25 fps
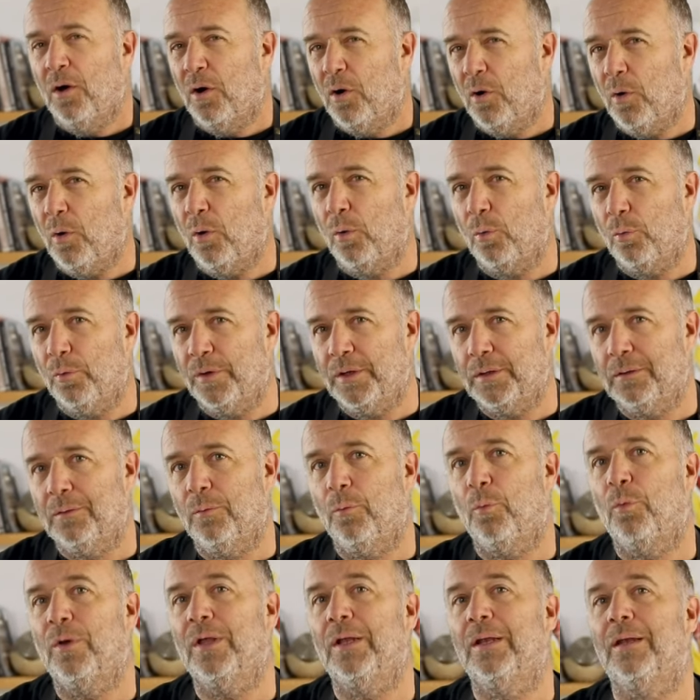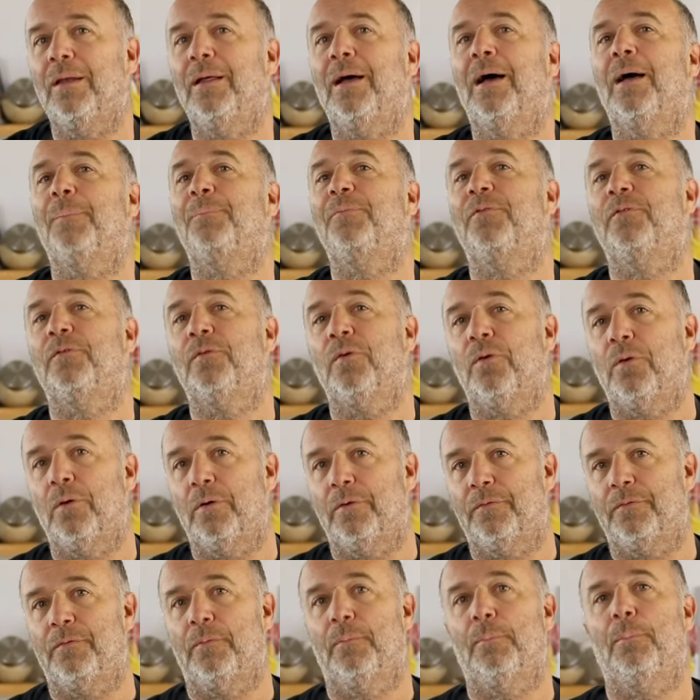whole wheat will
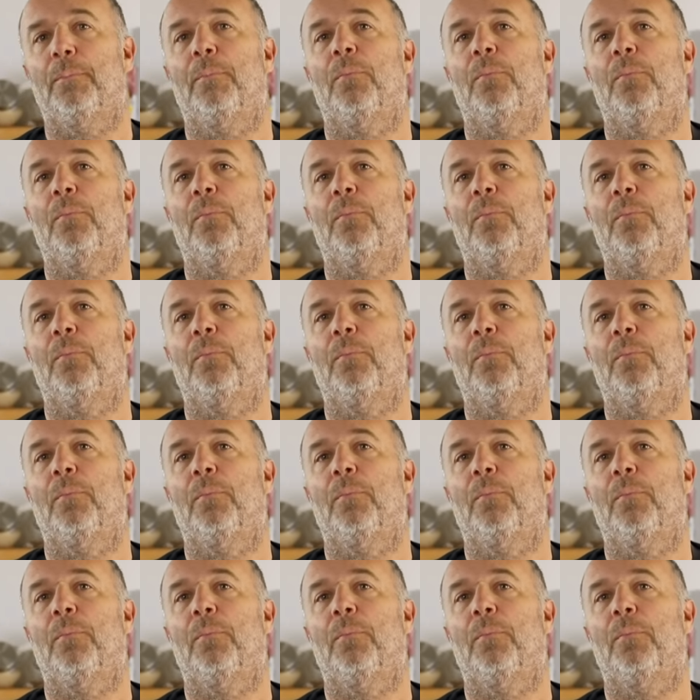absorb